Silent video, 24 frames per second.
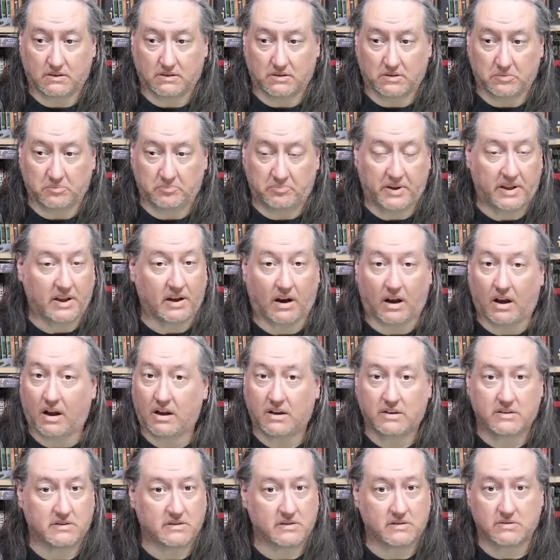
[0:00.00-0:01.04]

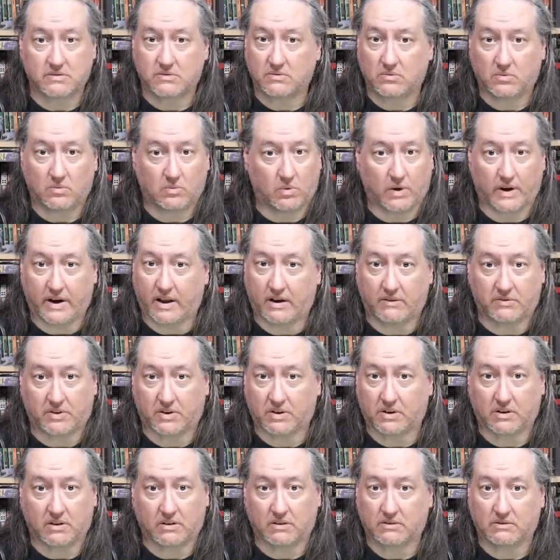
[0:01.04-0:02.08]
Beyond
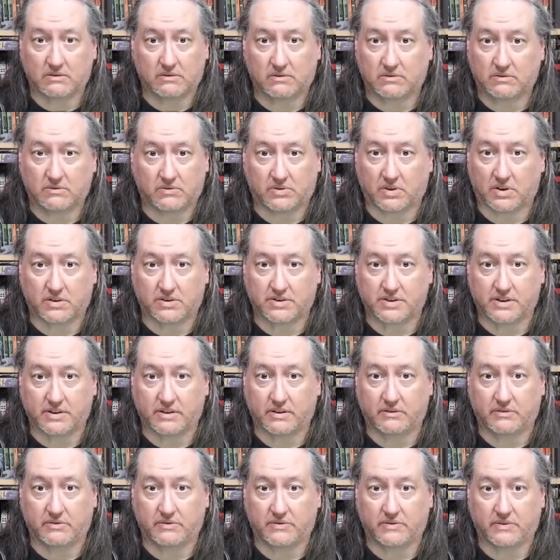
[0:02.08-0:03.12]
whatever version
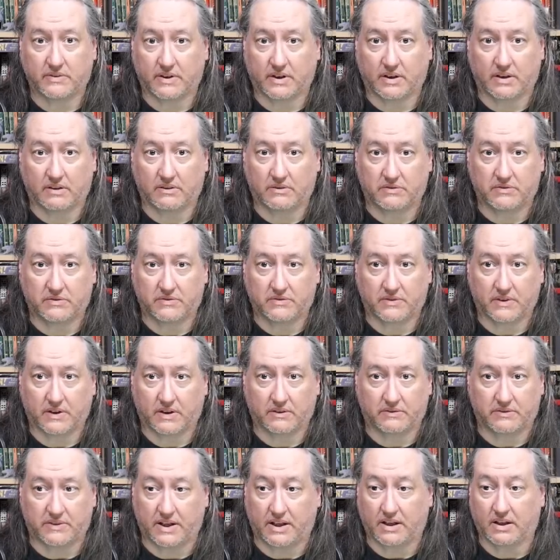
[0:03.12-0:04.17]
of
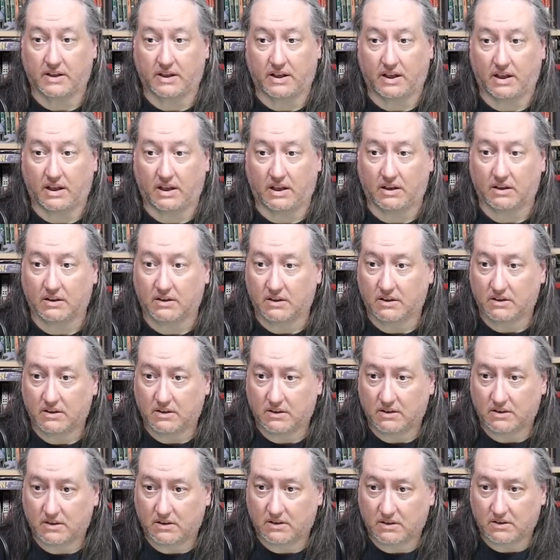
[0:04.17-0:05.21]
D&D
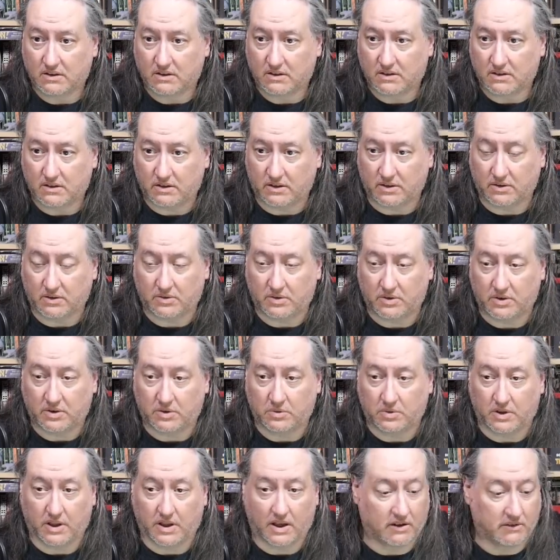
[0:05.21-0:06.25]

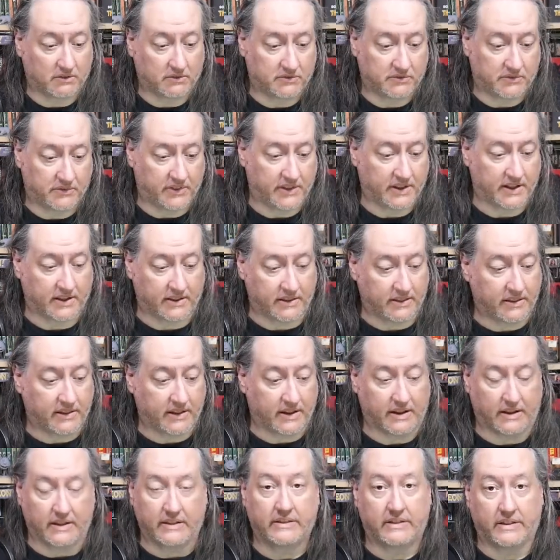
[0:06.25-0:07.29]
you love,
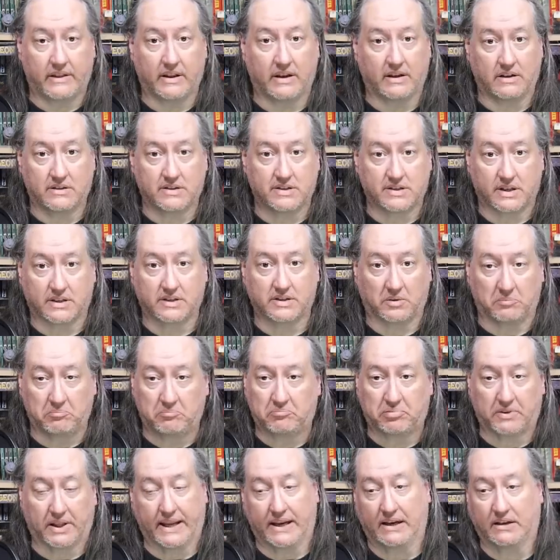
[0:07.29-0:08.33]
that such a
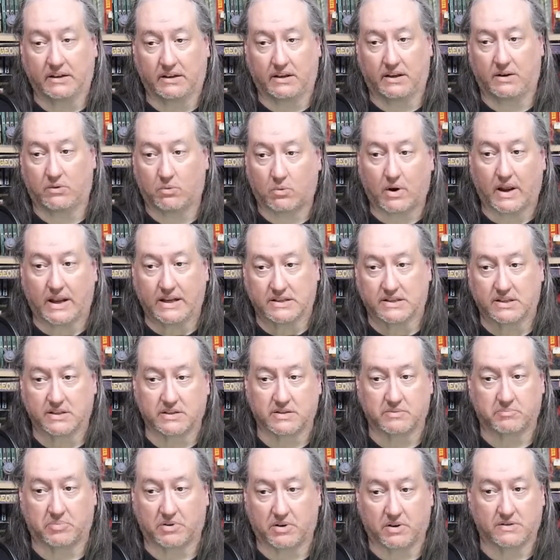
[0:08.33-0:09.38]
blatantly
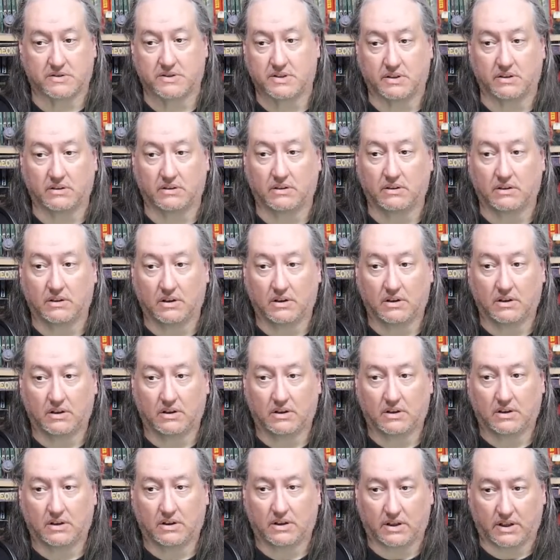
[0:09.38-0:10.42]
racist person
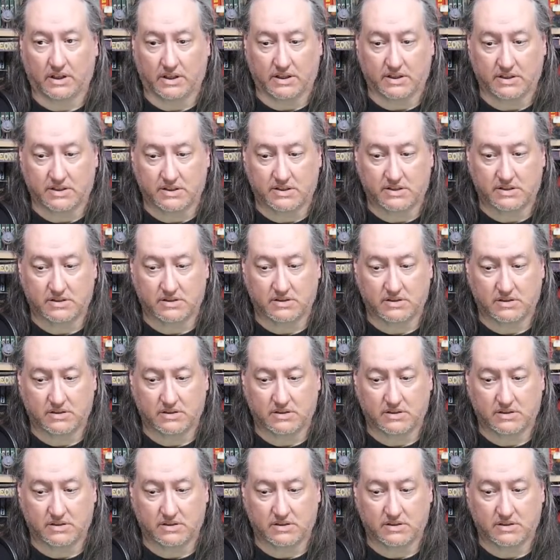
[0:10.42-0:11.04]
is